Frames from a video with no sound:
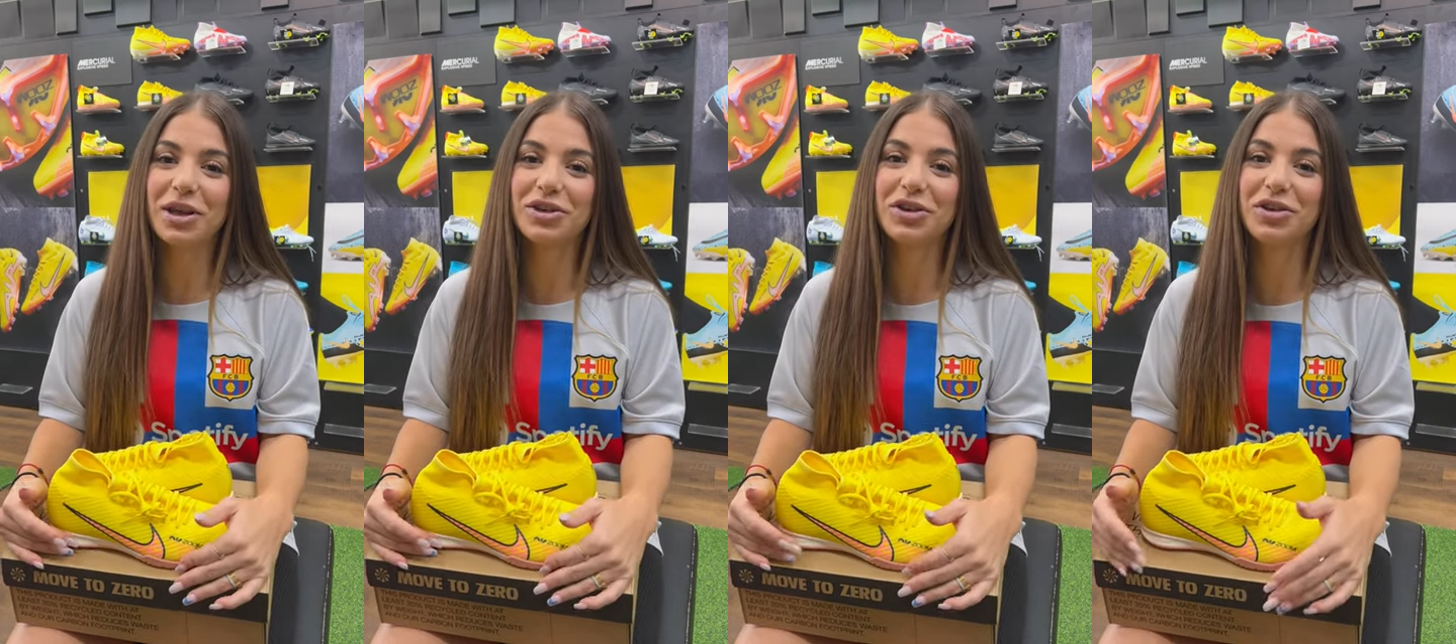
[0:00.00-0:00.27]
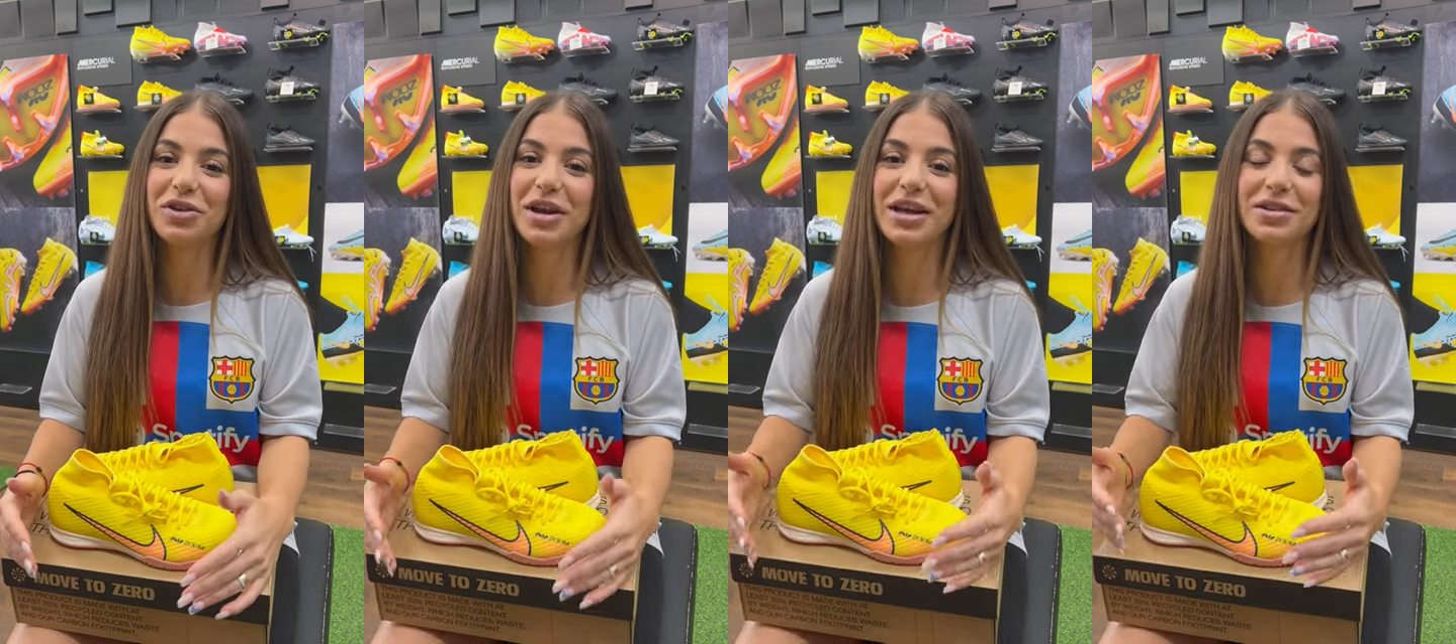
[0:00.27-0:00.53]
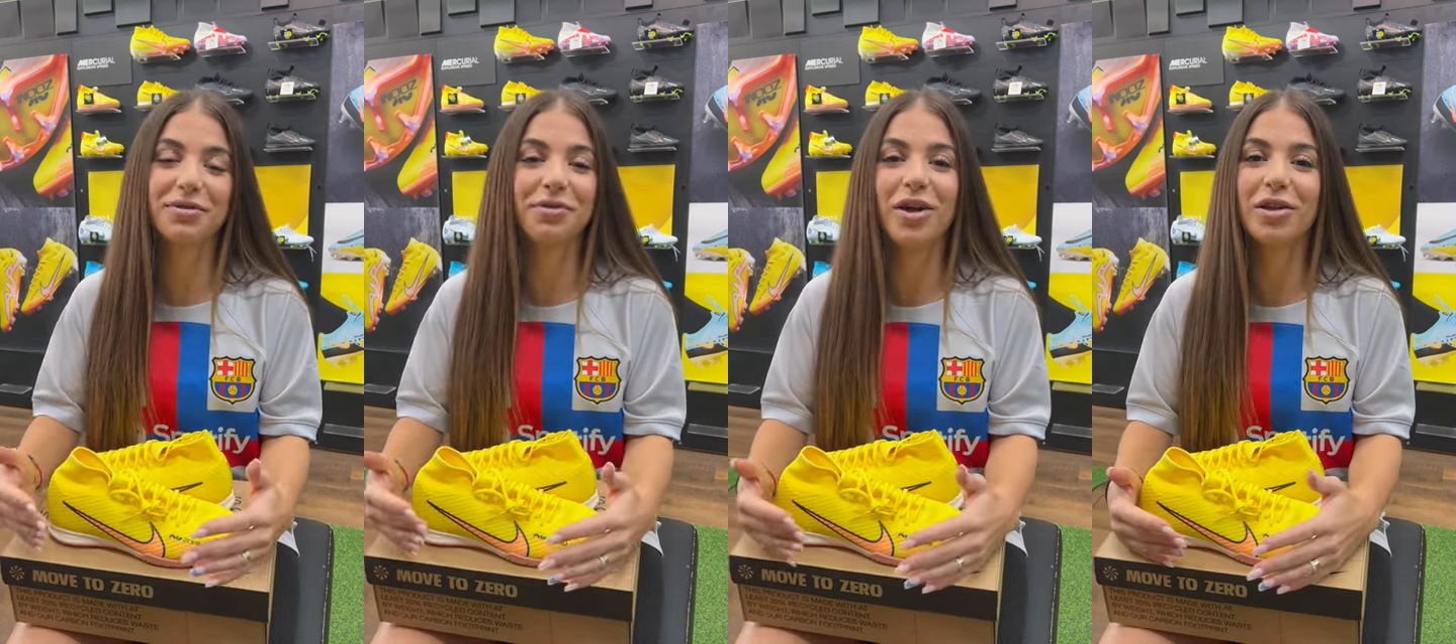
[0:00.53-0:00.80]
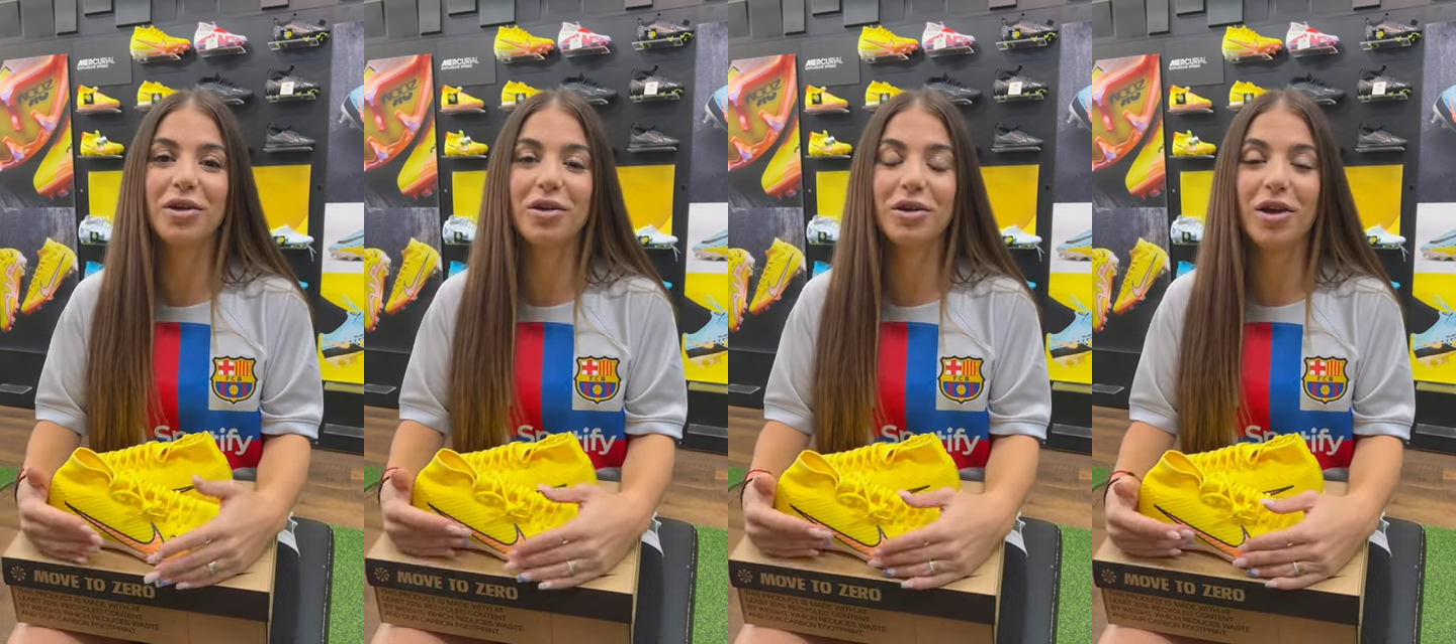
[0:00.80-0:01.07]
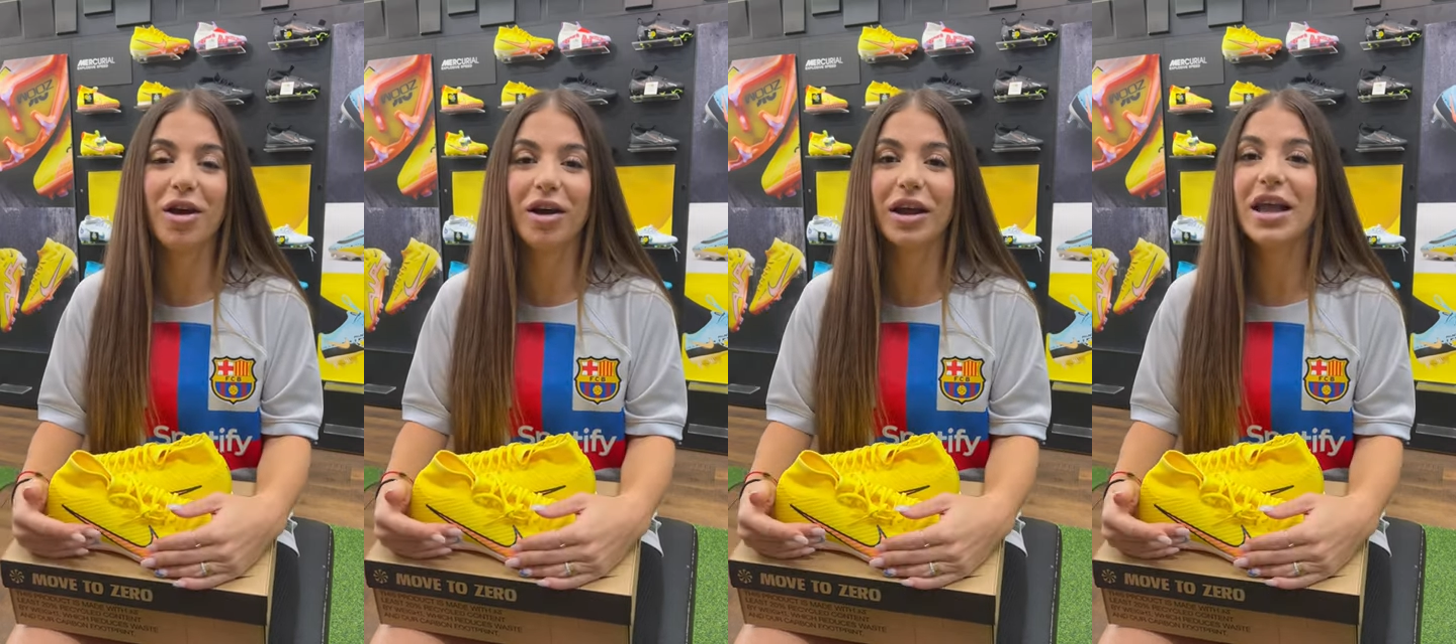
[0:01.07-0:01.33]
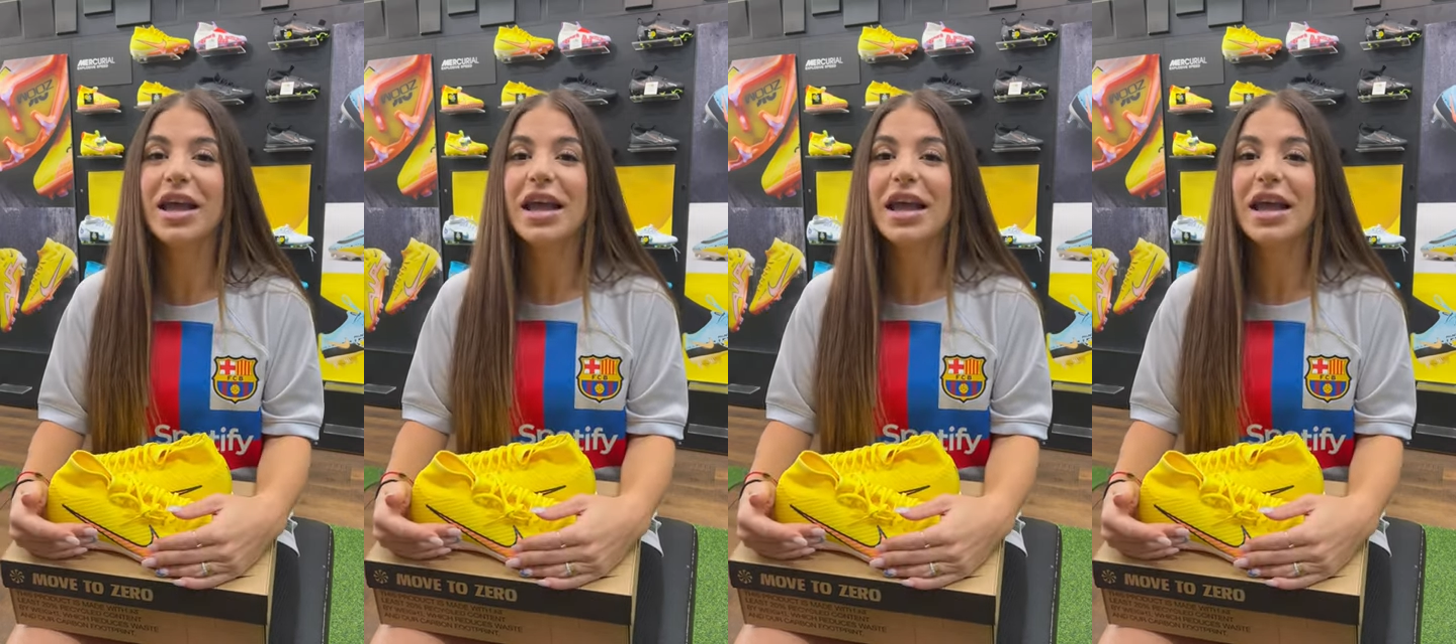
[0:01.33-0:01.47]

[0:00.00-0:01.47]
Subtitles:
make sure you guys follow along.